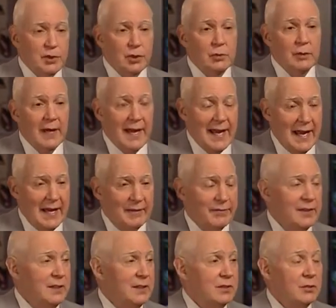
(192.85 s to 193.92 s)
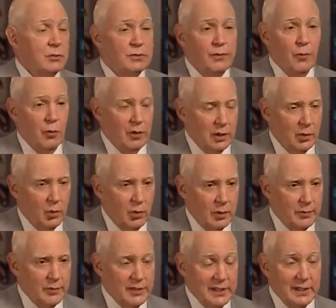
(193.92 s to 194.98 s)
2.5% to
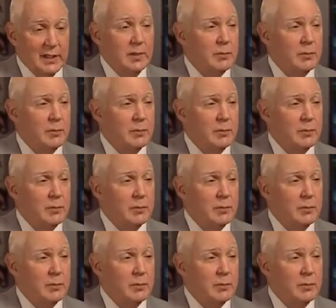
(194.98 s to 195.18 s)
4.25%.